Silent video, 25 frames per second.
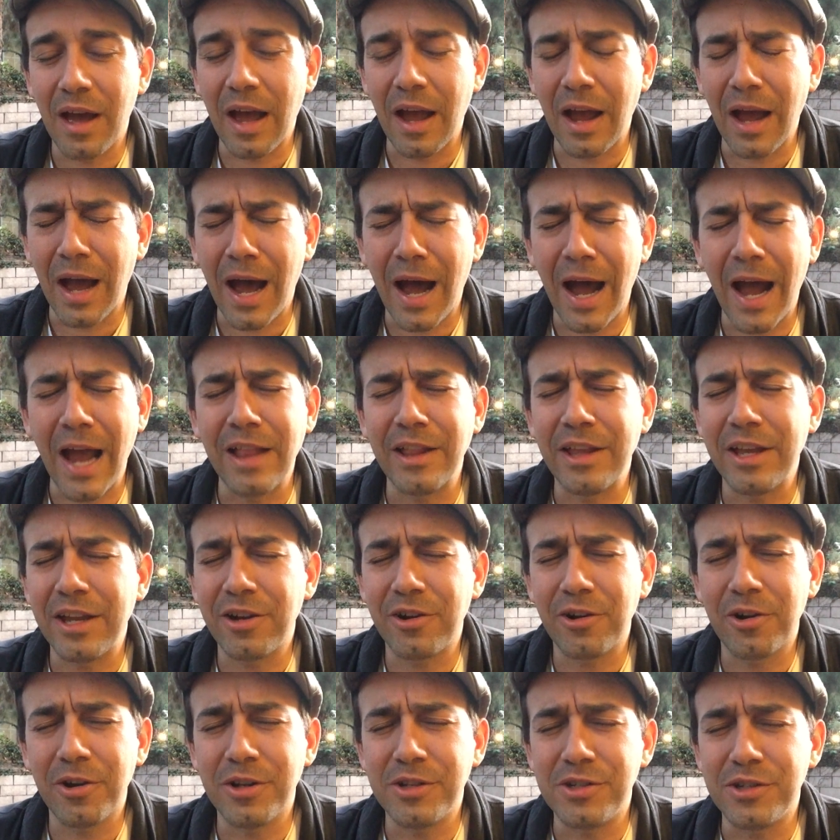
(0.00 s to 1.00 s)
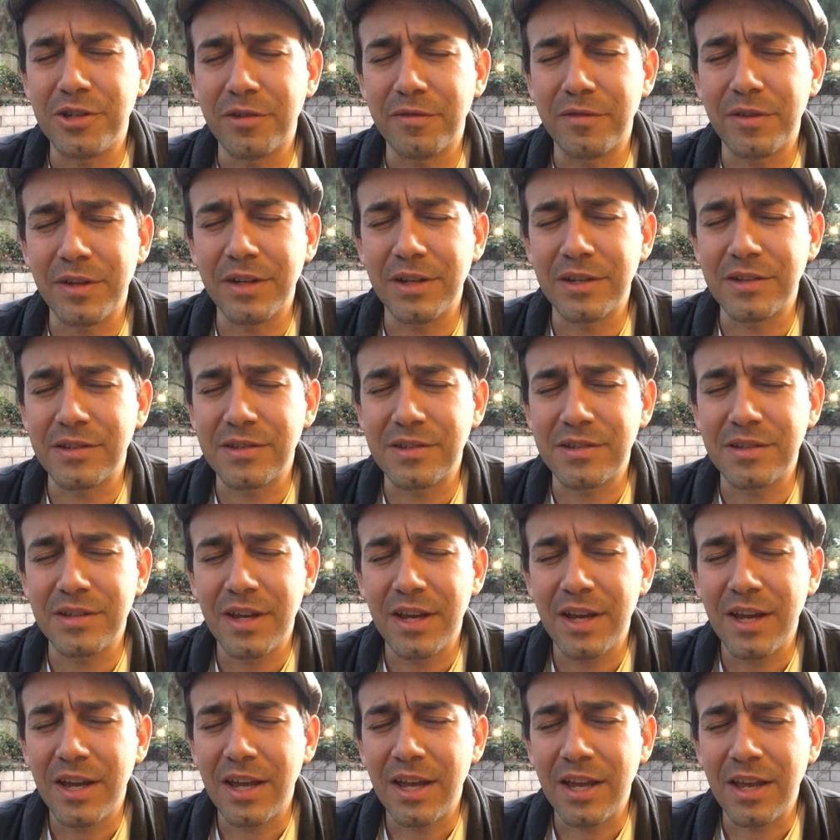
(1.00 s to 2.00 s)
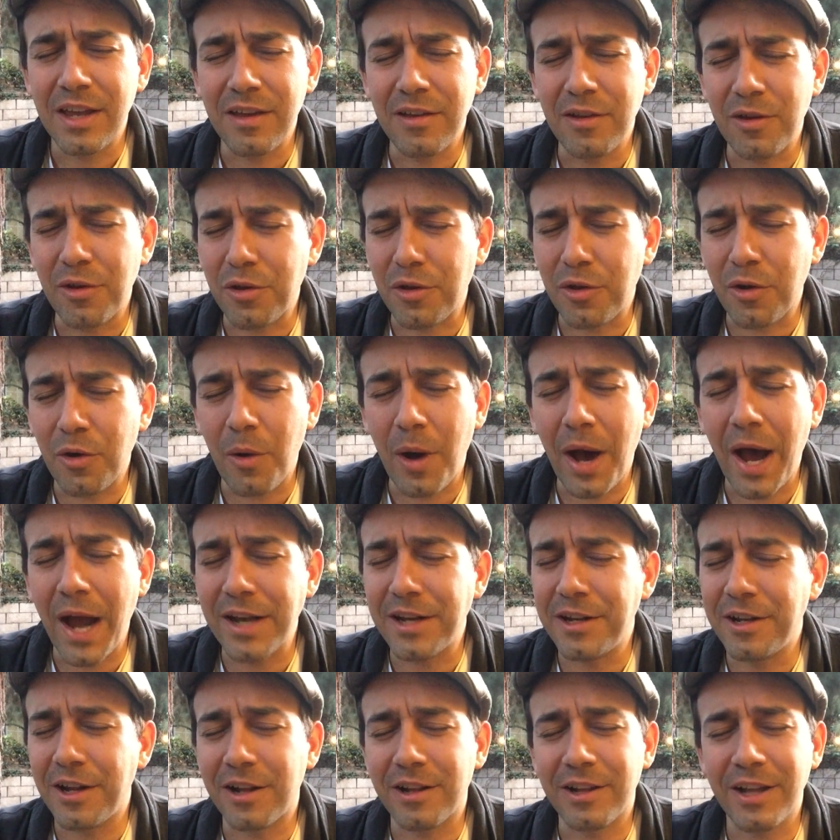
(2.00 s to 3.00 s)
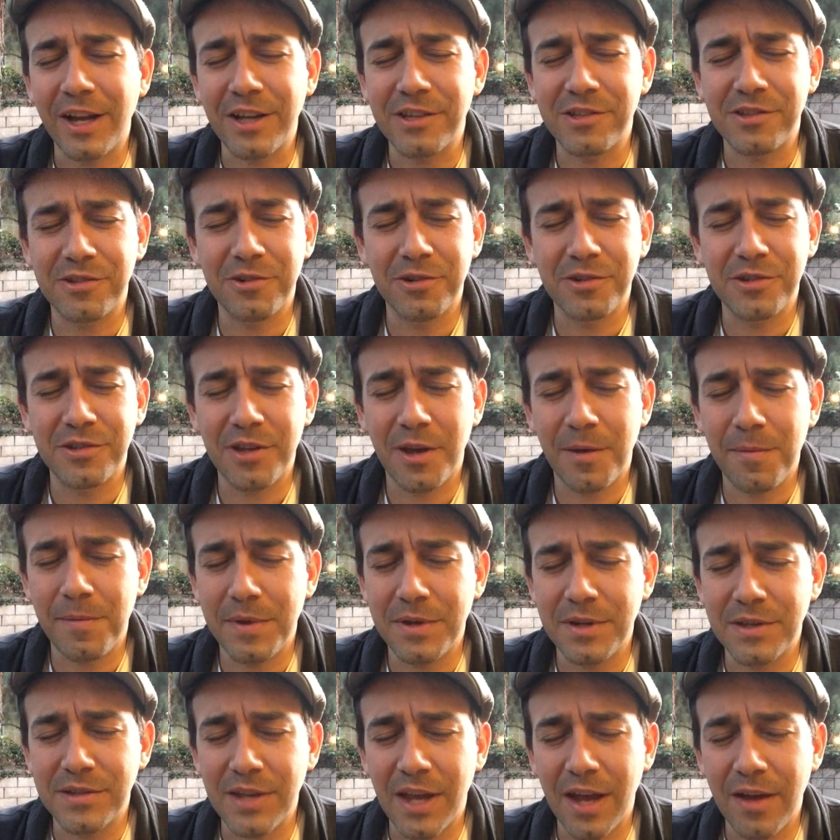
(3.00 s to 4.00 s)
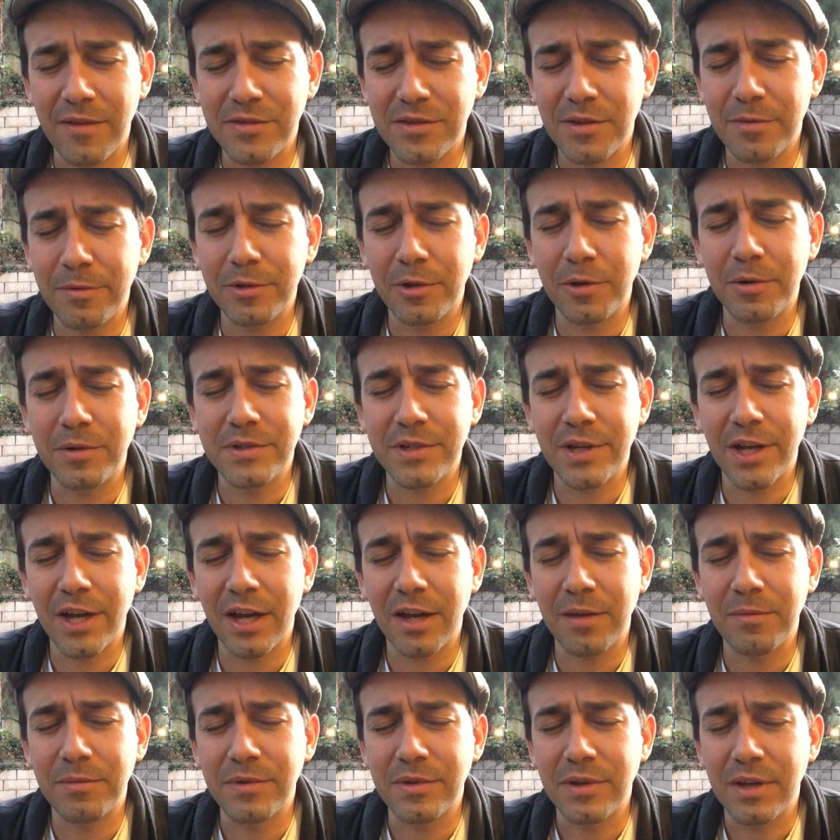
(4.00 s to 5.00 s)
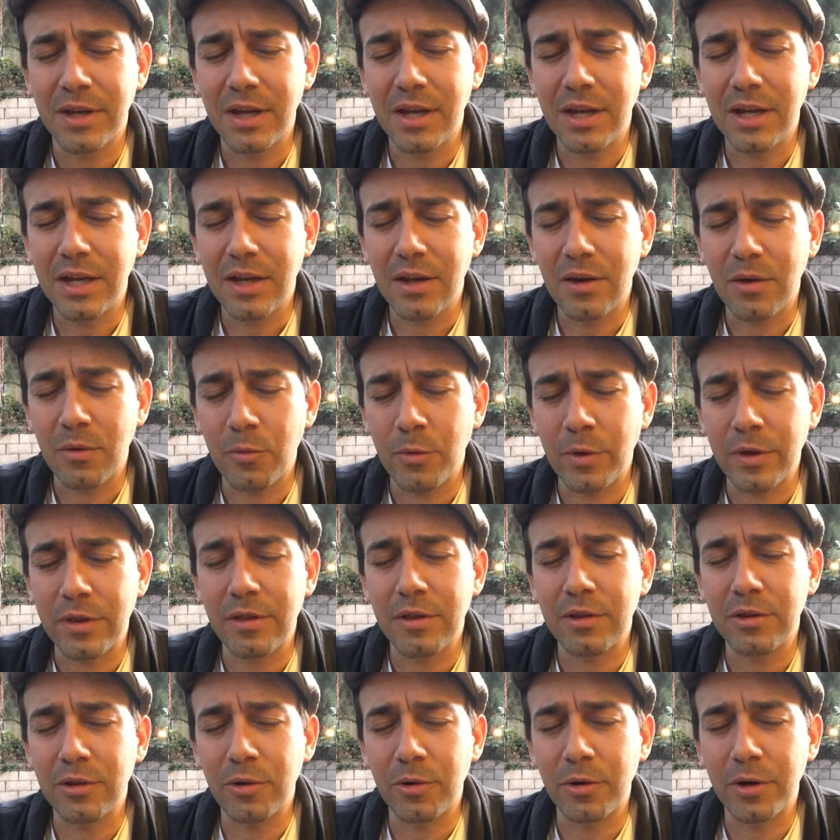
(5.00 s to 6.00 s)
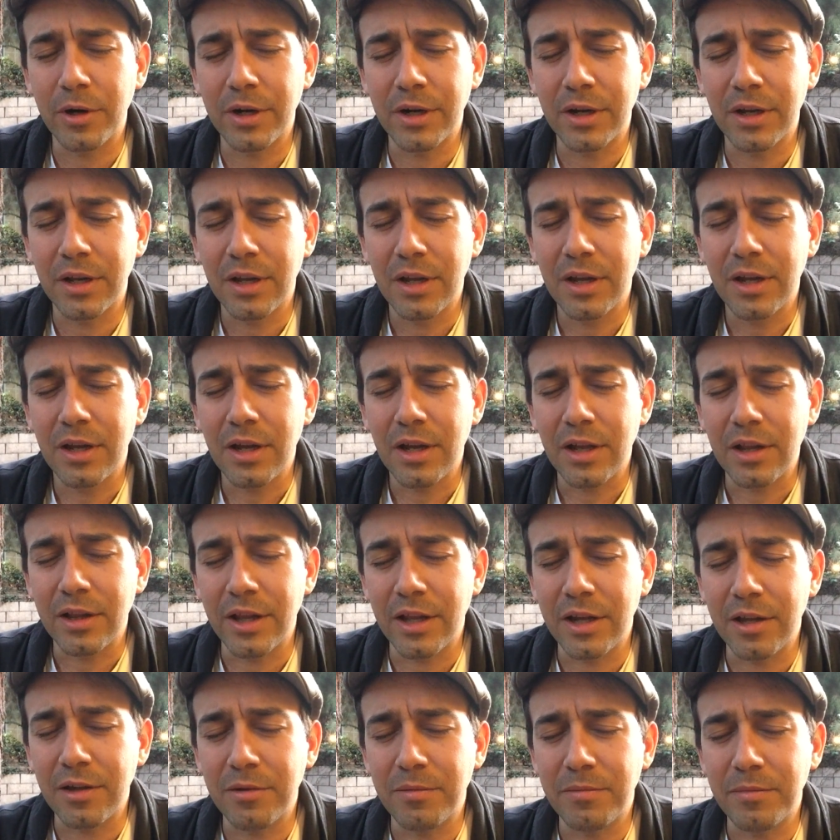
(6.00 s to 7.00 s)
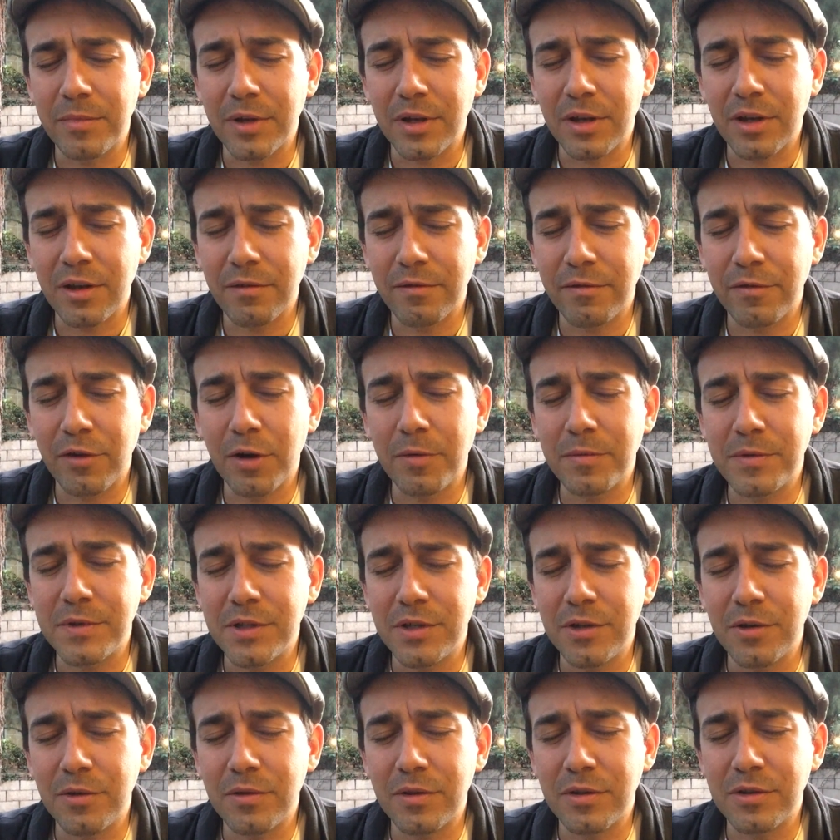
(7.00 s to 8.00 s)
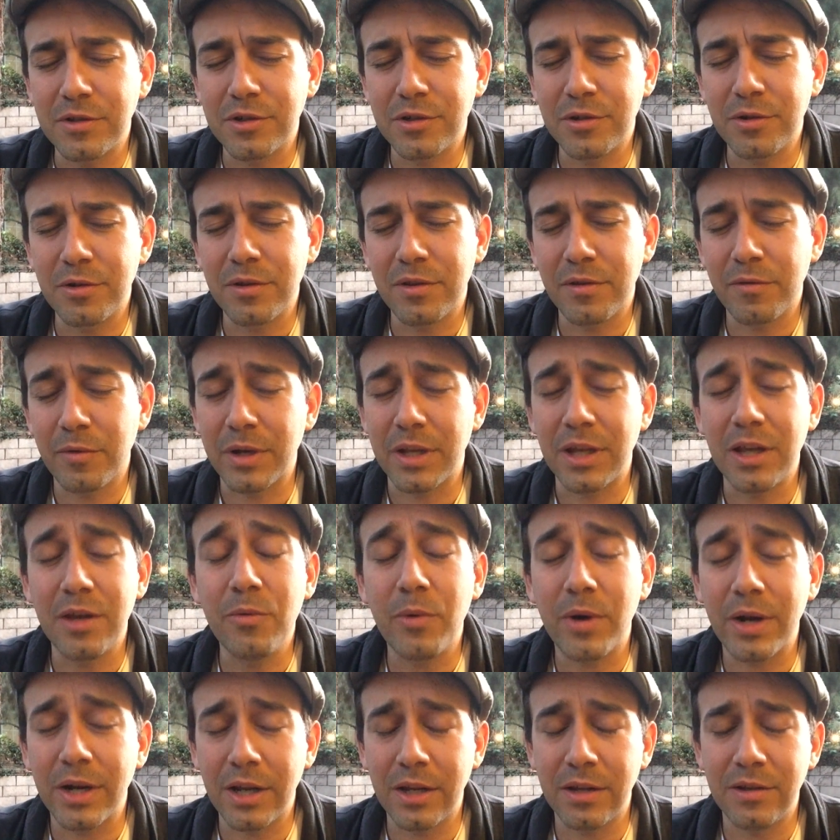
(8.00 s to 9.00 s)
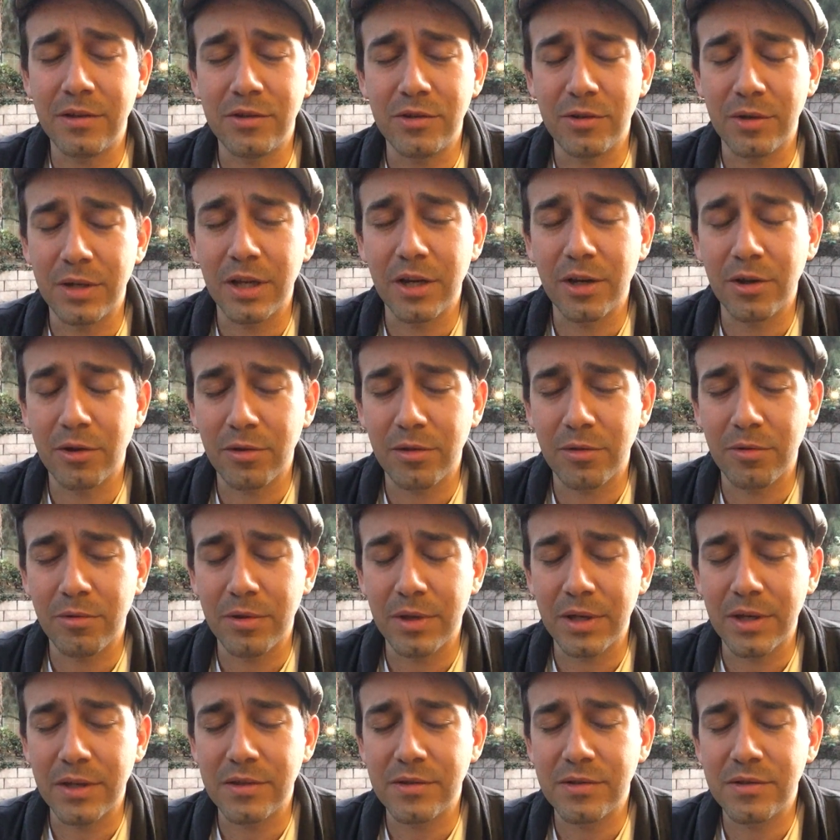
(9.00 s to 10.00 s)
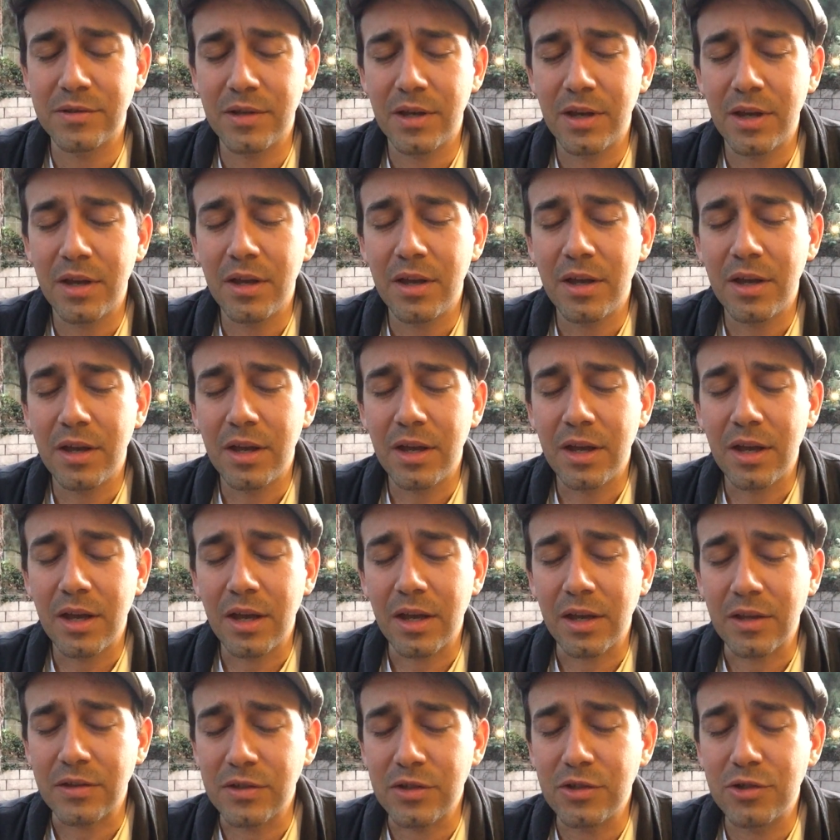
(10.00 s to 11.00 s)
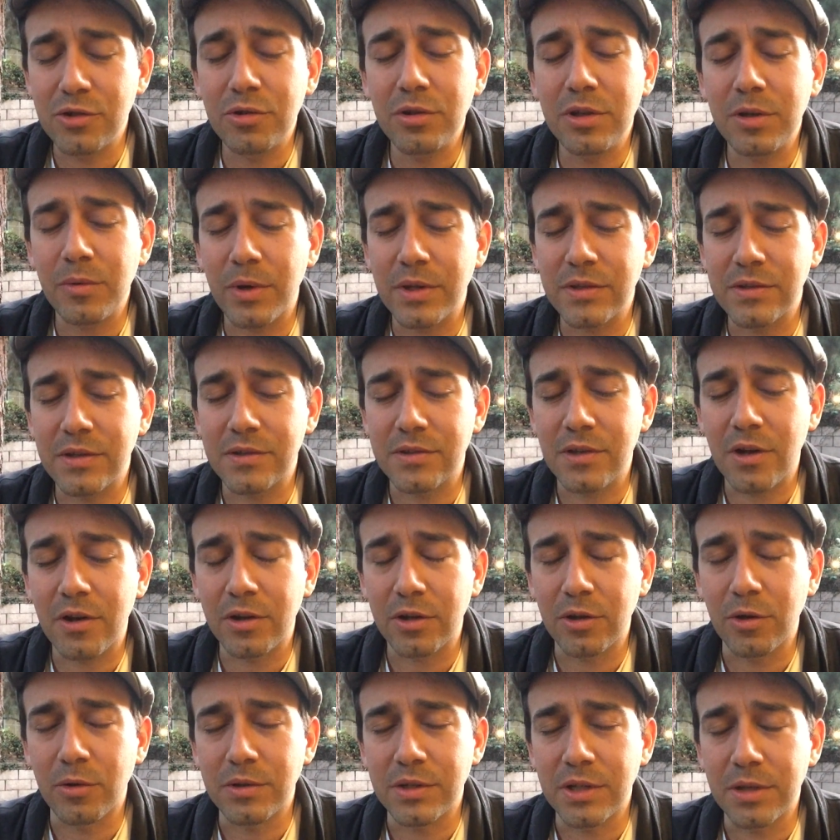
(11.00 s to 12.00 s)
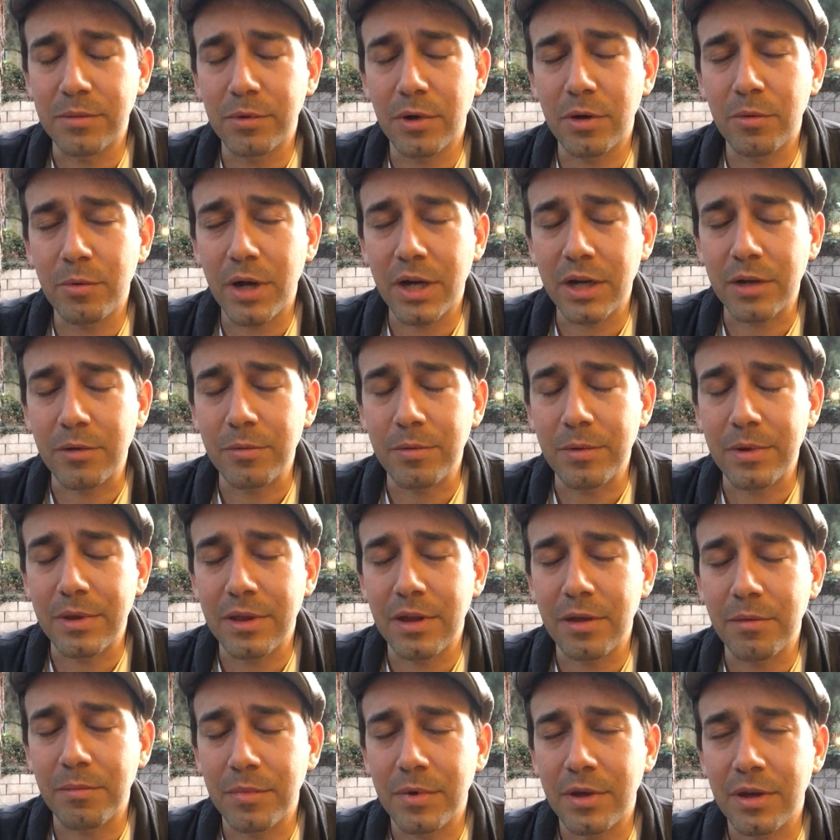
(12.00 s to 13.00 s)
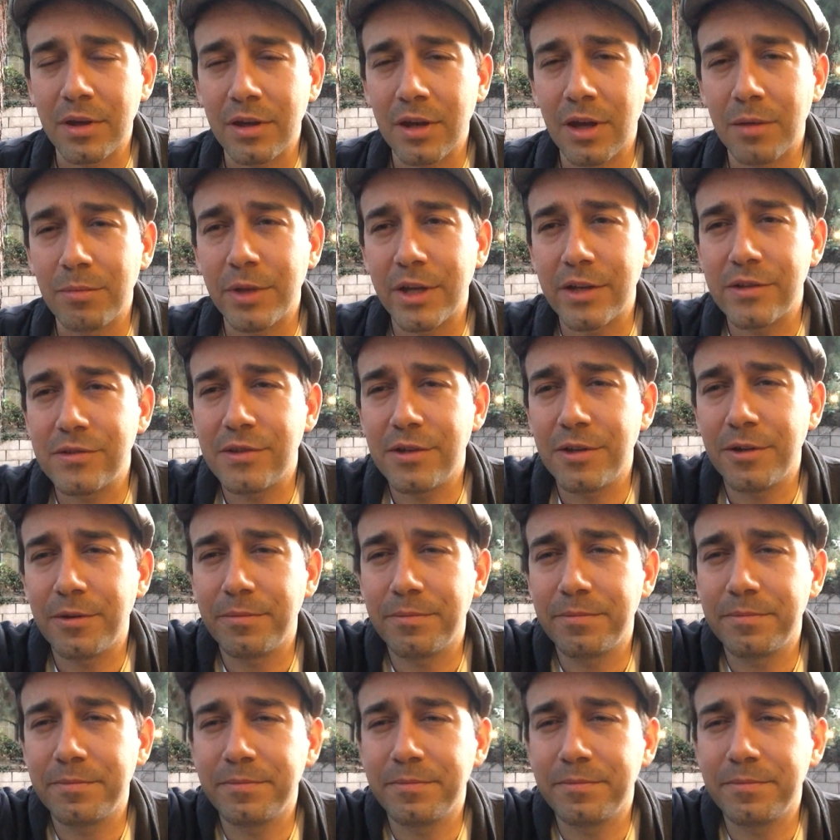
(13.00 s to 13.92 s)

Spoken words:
I highly encourage you, if you can just go hide in a closet or something, just have some alone time with the Lord. Let him confirm to you the truth of what he wanted you to hear through this, because he truly wants us all to go deeper in walking with him. God bless you.